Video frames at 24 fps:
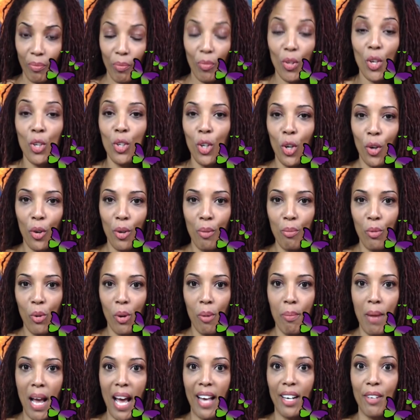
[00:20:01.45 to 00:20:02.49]
learn more
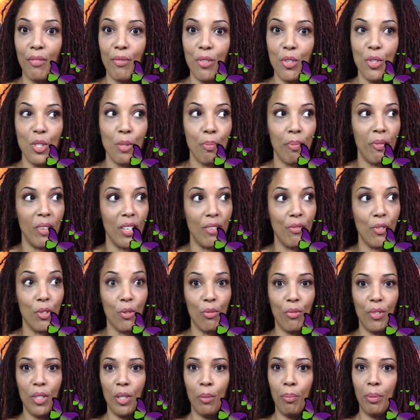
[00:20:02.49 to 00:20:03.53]
about. If you
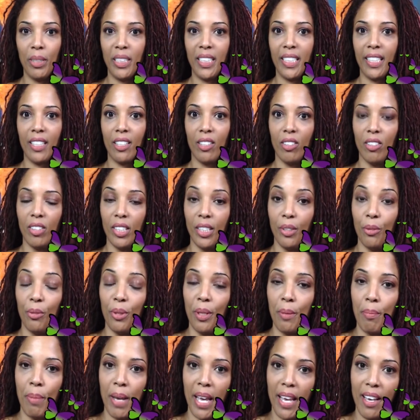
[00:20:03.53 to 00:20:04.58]
feel particularly
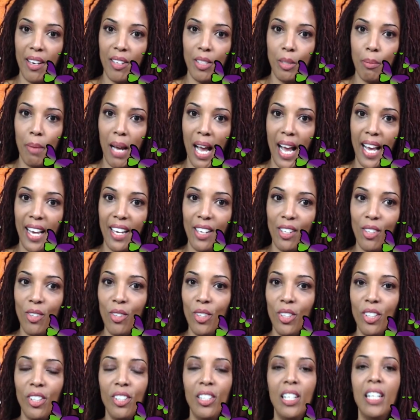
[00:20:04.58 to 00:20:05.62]
repelled by an
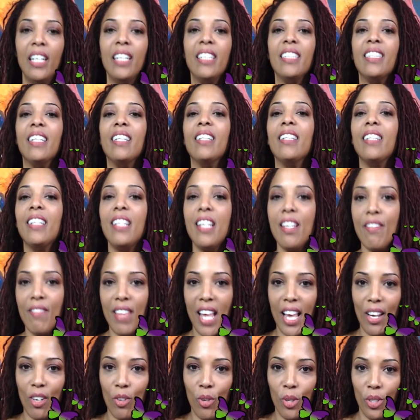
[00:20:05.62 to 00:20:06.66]
oil, then leave
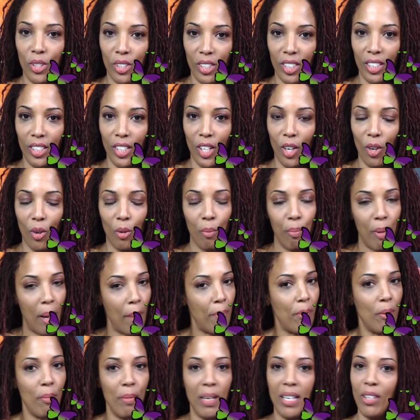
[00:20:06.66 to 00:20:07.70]
that oil alone.
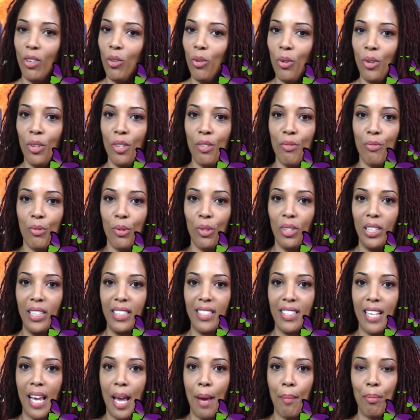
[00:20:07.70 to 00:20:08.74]
Peppermint oil, for
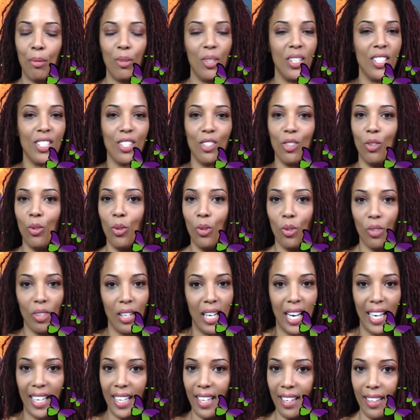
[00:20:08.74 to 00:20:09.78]
example, is an oil that
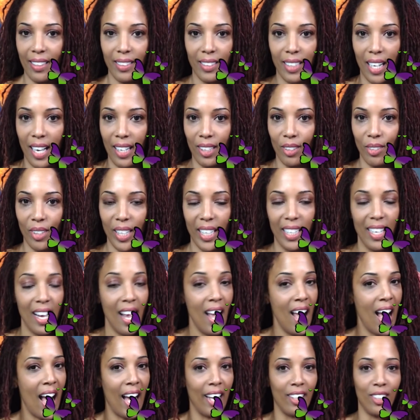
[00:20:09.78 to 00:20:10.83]
I can't tolerate.
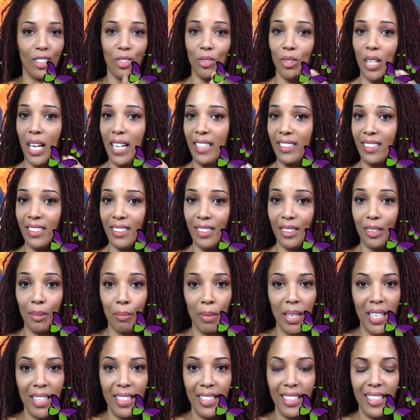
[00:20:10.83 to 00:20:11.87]
I don't like to
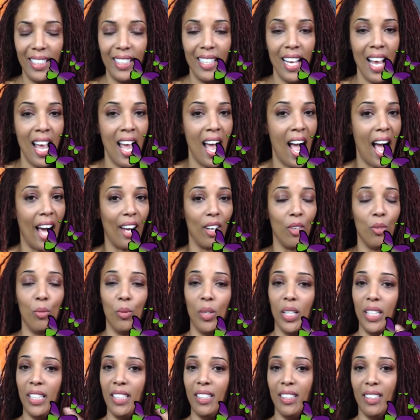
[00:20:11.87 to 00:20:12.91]
smell it. I don't
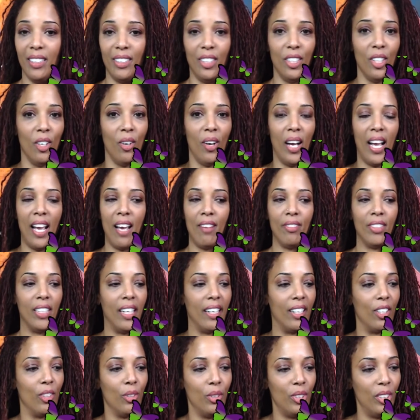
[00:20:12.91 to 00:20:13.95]
want it. You know, I
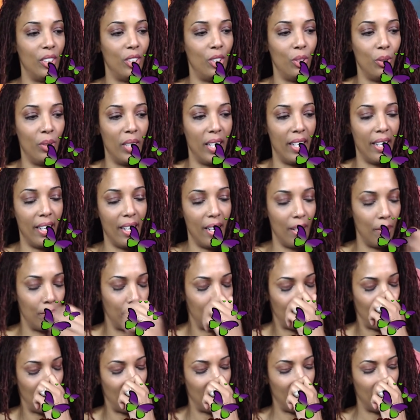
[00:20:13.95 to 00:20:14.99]
go to
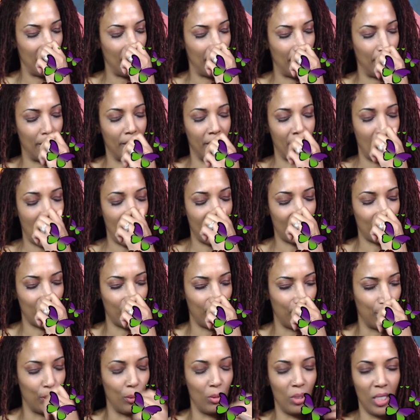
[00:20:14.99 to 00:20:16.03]
a doctor
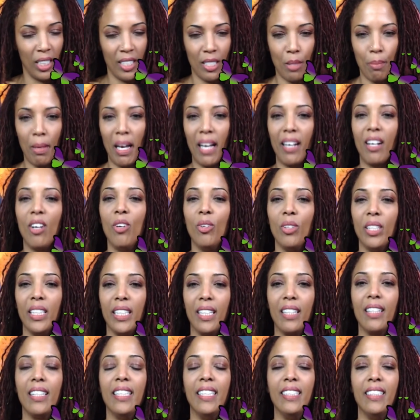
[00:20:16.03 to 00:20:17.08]
who does my colon
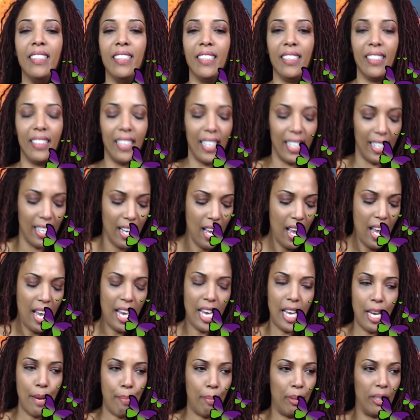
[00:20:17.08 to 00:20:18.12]
cleanses, and
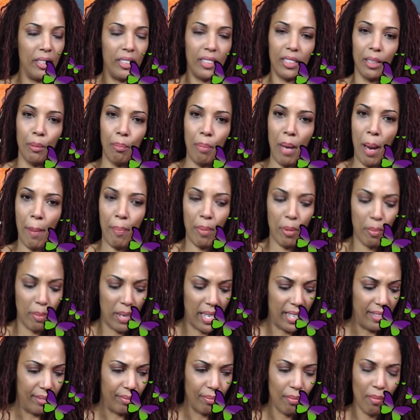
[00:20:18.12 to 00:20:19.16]
he puts a
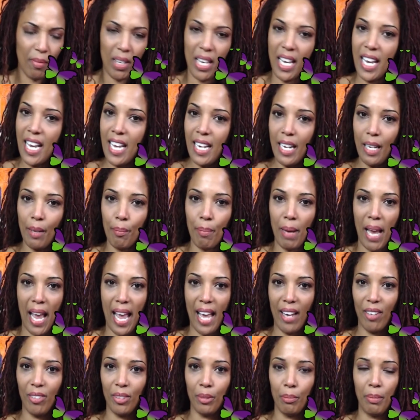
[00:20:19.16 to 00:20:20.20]
peppermint heating
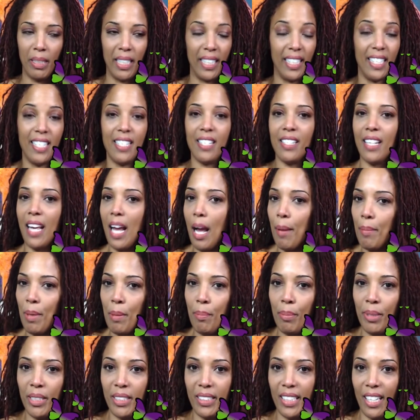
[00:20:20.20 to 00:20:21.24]
pad on me, and each time he
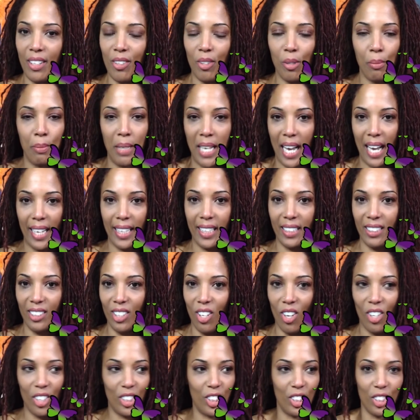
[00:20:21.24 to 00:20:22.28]
puts that on me I get
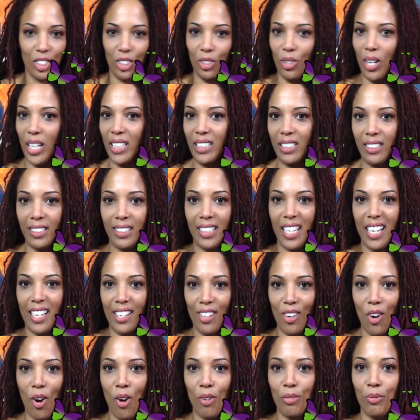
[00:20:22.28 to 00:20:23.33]
nauseous, so I just take
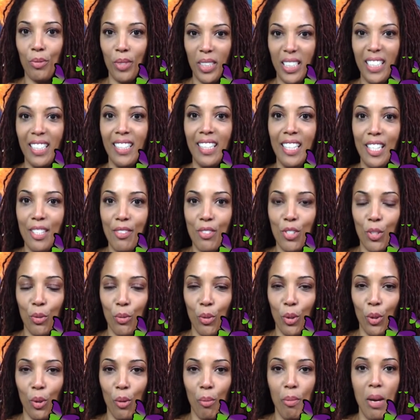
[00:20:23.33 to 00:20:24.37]
it off when he leaves the
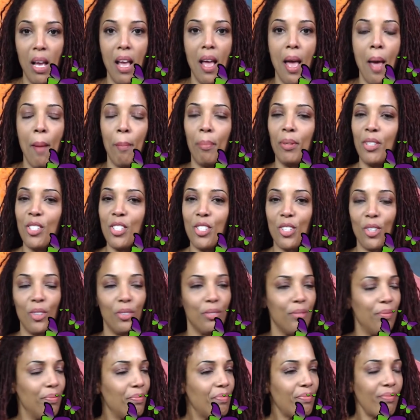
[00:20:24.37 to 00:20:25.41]
room. But
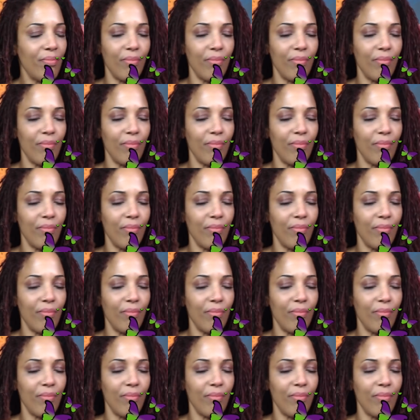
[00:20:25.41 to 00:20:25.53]
certain